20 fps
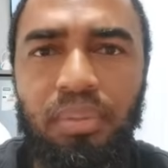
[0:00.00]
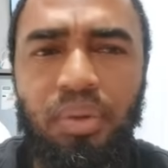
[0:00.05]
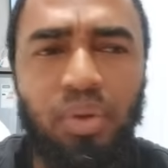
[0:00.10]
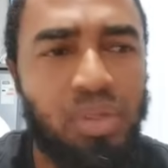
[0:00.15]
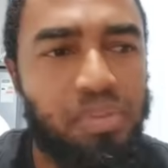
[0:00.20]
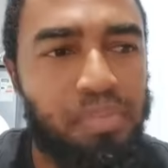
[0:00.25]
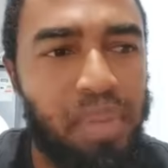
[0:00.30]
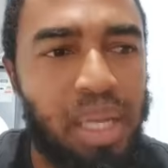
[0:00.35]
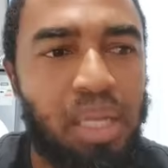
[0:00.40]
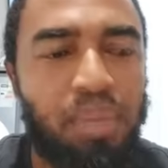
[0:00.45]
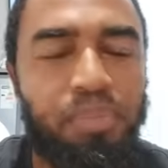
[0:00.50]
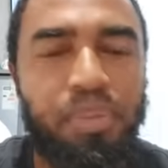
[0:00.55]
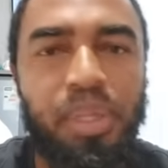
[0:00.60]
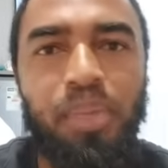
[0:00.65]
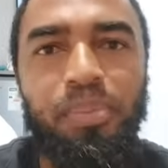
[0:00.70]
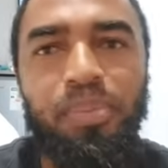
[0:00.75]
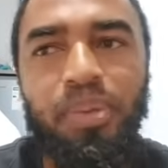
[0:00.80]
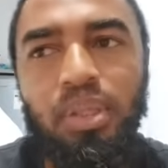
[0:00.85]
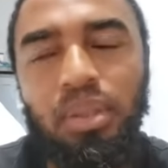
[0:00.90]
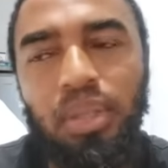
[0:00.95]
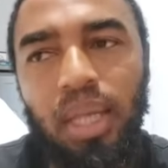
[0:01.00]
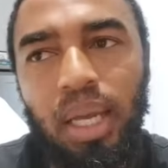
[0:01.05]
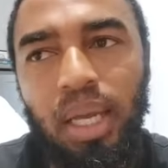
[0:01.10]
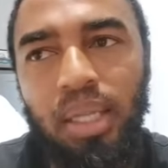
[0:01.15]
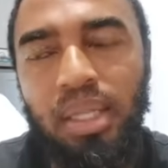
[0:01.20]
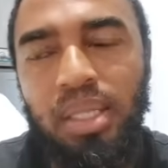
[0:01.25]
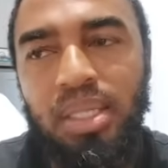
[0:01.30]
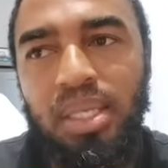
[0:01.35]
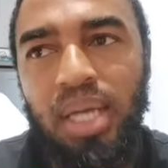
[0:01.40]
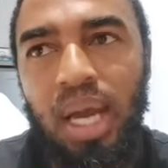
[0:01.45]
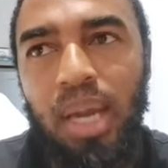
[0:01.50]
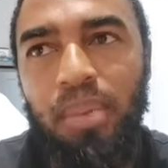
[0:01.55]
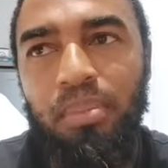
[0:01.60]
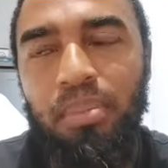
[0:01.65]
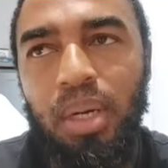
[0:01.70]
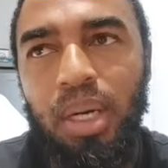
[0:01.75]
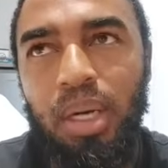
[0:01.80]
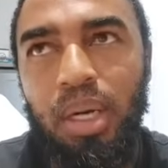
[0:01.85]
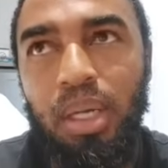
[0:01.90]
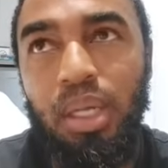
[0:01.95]
because many people at the
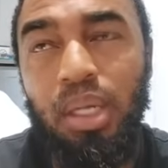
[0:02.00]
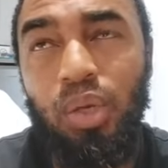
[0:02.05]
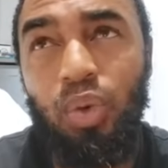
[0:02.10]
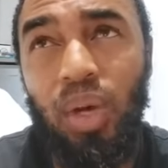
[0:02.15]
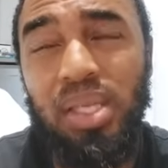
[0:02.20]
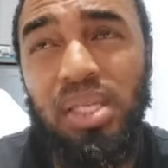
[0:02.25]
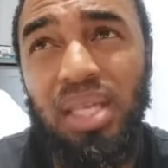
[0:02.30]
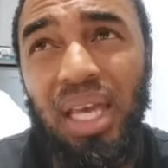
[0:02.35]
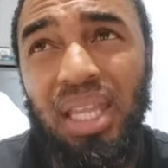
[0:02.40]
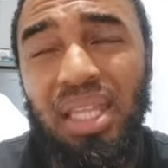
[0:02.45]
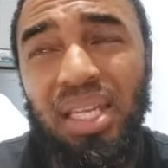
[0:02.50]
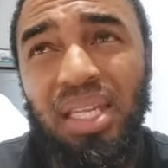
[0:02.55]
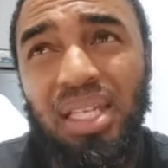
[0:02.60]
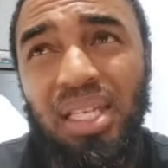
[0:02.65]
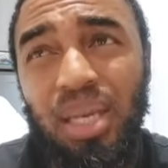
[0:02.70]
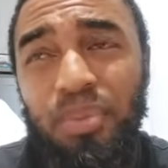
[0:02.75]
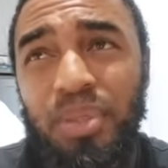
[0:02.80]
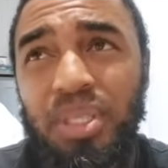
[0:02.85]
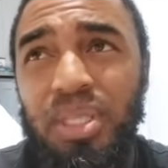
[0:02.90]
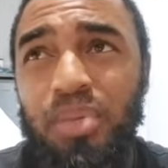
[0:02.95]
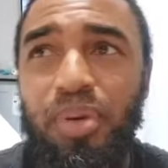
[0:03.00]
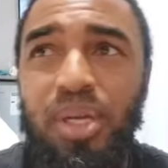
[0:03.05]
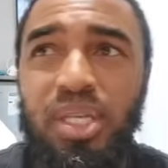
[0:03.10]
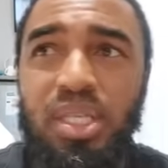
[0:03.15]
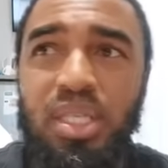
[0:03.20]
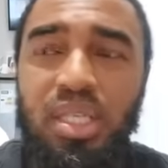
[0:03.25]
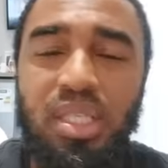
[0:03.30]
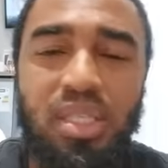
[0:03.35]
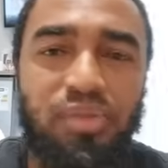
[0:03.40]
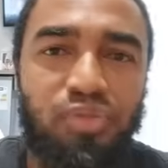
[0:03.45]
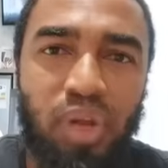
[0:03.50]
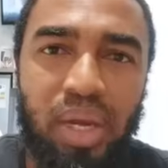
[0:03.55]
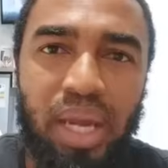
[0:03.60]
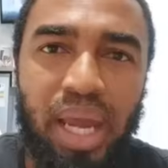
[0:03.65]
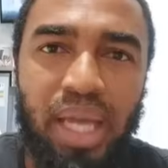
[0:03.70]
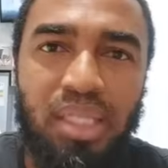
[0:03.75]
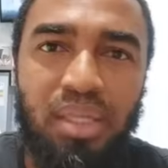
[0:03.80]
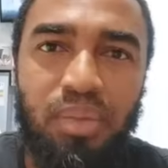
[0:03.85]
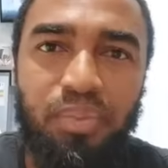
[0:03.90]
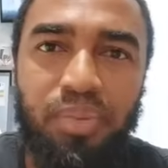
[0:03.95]
time uh, he was i think deputy president if not
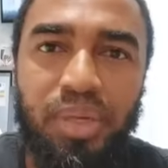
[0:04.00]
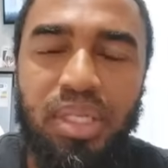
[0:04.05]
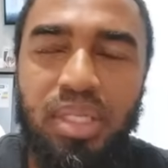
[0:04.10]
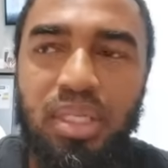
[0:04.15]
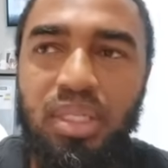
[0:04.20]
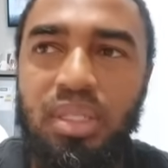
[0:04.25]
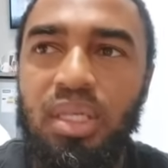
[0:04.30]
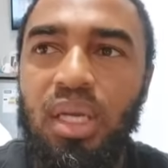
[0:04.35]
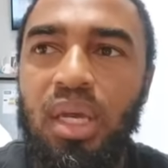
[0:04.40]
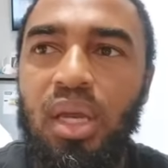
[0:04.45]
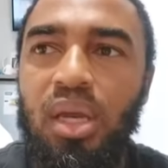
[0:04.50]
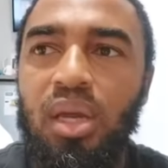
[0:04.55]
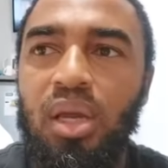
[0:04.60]
acting president